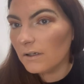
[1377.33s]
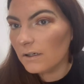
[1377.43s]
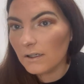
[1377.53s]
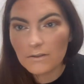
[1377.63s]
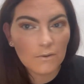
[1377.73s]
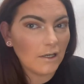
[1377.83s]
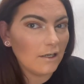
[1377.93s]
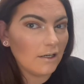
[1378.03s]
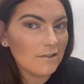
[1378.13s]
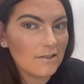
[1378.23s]
That's quite
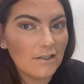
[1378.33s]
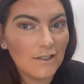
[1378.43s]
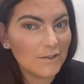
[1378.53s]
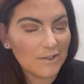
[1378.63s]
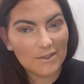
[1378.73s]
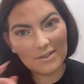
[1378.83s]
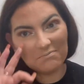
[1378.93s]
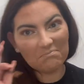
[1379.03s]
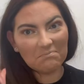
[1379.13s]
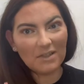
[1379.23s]
nice, isn't it? It just
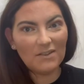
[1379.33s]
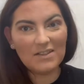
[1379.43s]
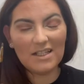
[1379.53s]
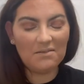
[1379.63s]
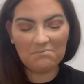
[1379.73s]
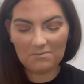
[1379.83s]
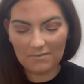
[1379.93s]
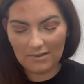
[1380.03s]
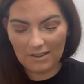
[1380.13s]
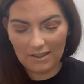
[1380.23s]
gives it
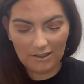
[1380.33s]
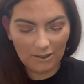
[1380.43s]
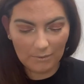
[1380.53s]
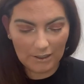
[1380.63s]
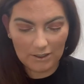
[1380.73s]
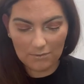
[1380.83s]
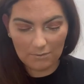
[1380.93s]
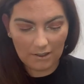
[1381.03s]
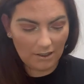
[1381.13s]
a little bit of something.